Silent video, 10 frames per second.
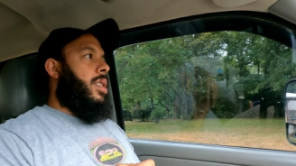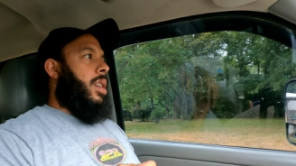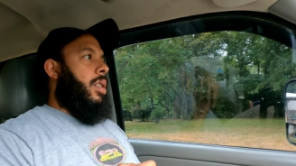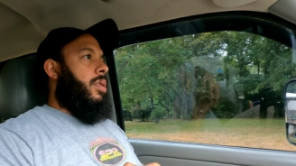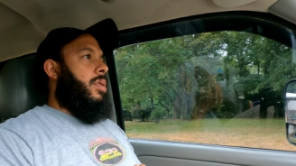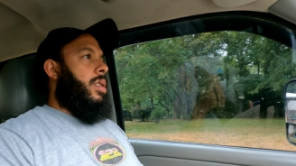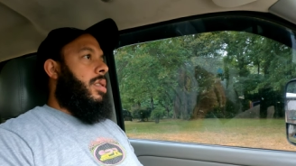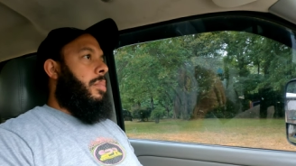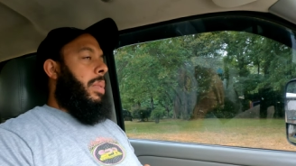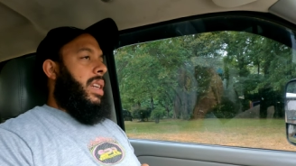So
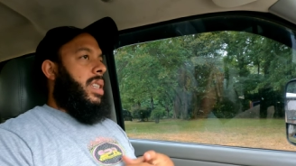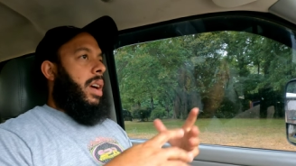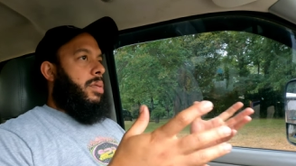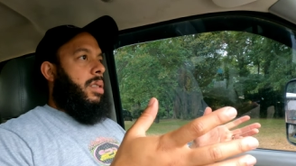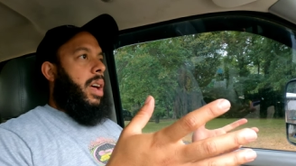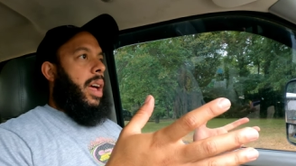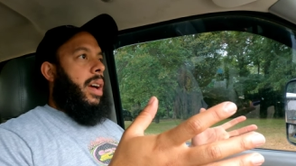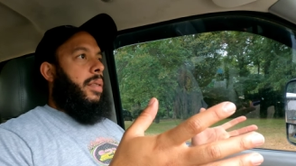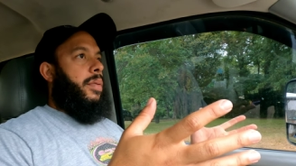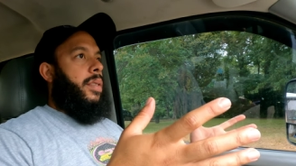basically I was going to
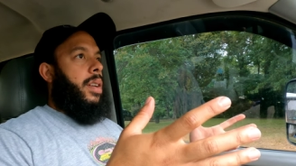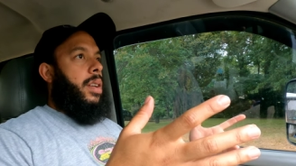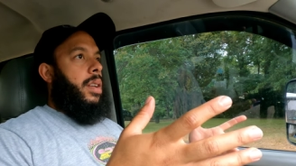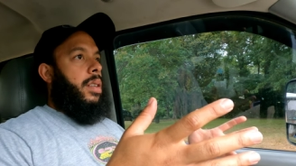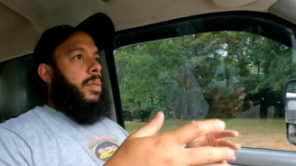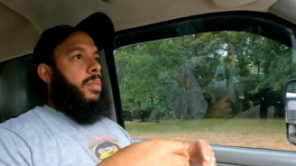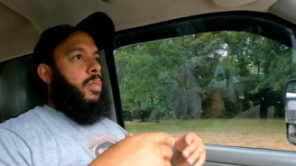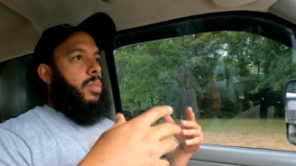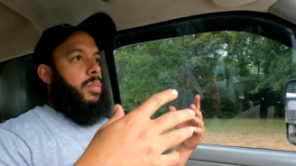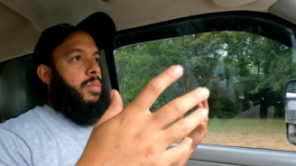have
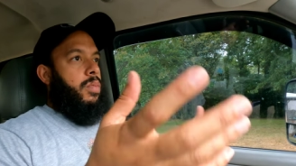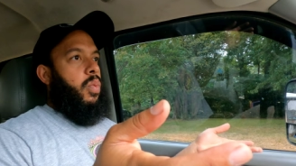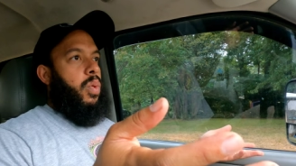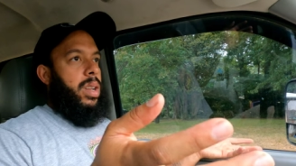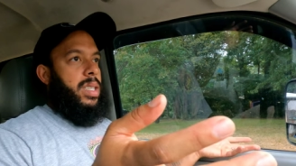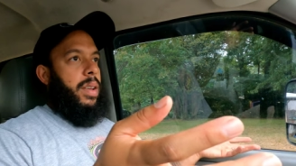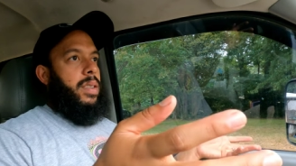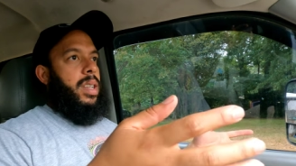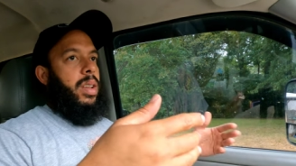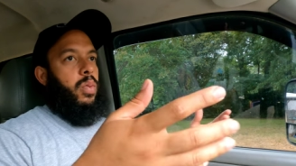
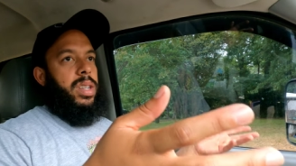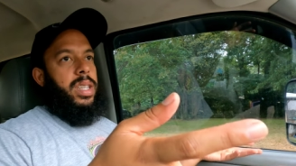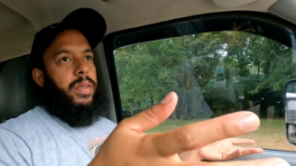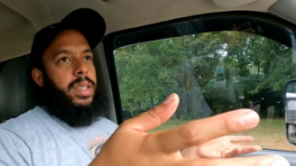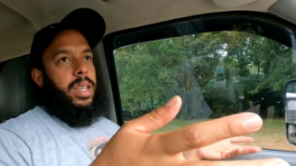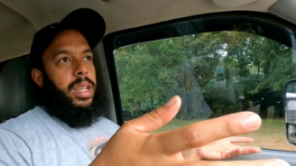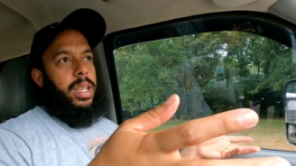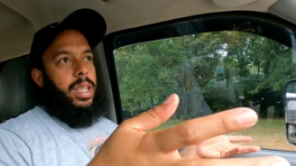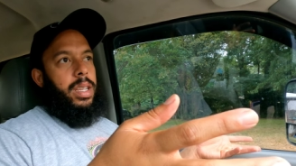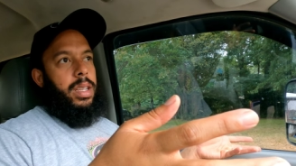117,
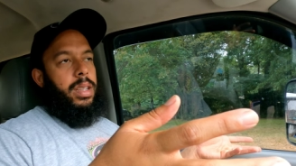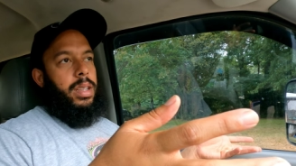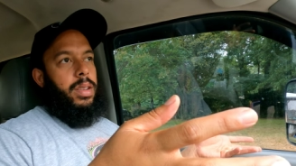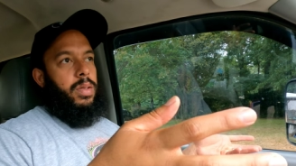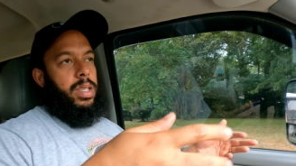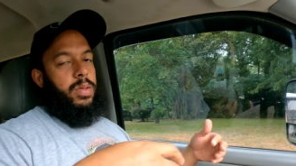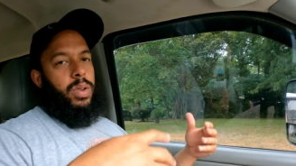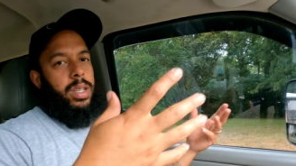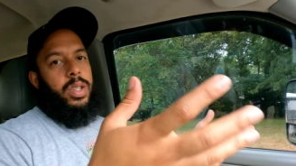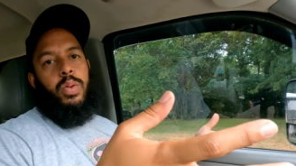117, which is
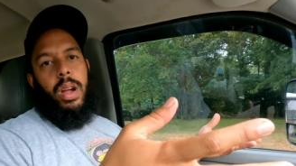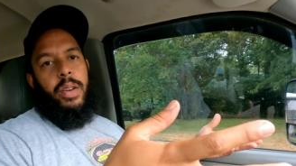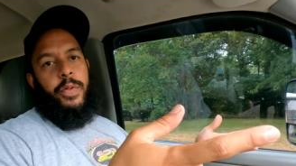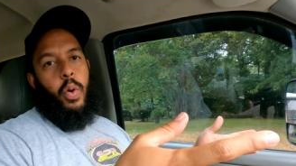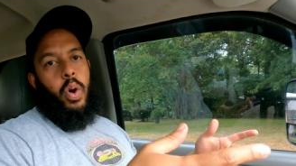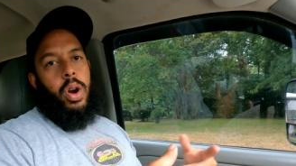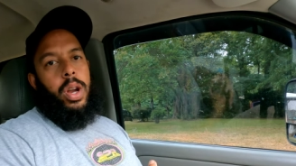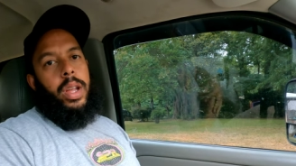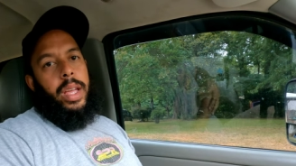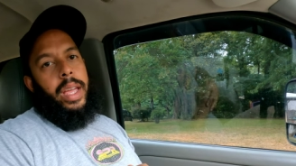what, 234,
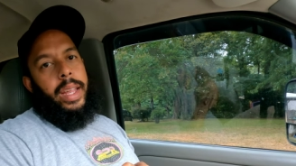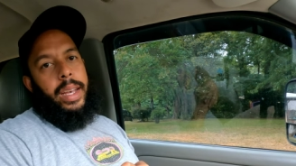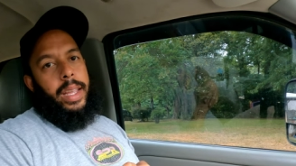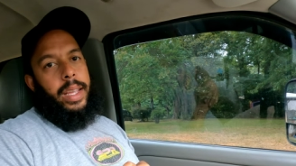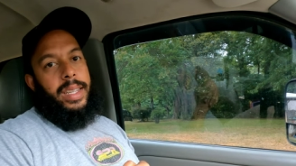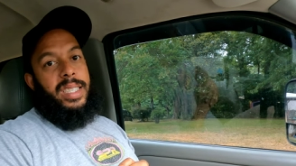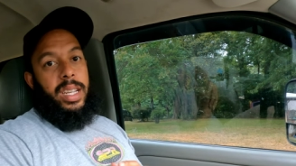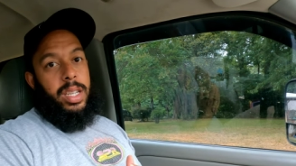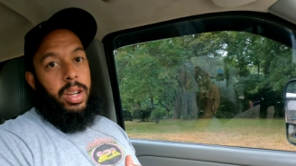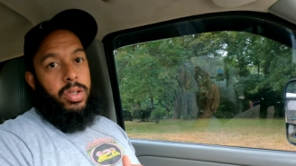and then
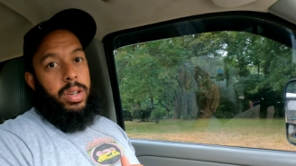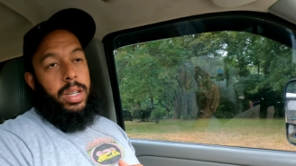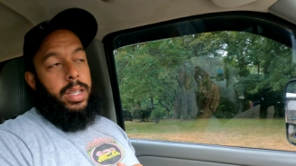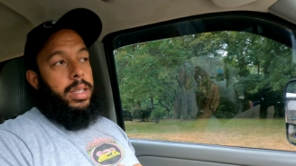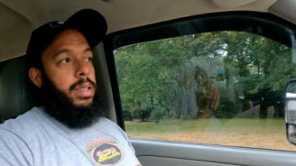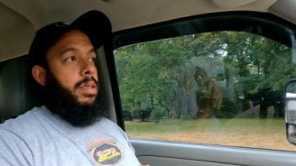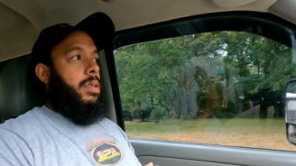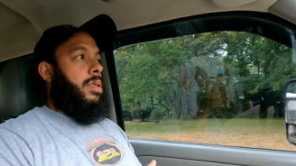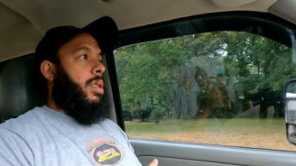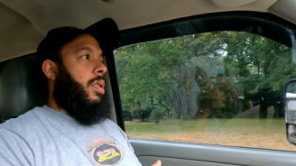600.
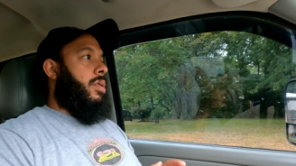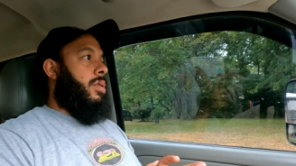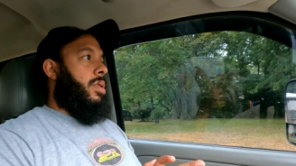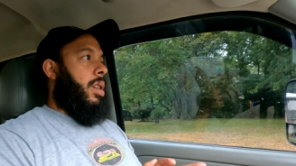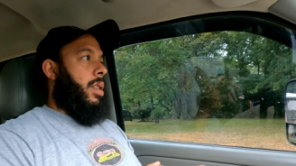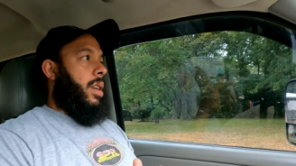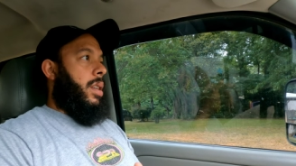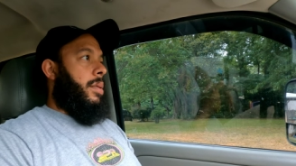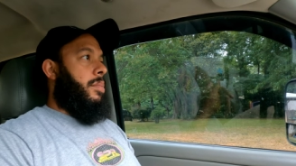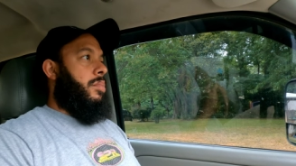So you're
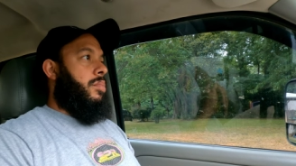talking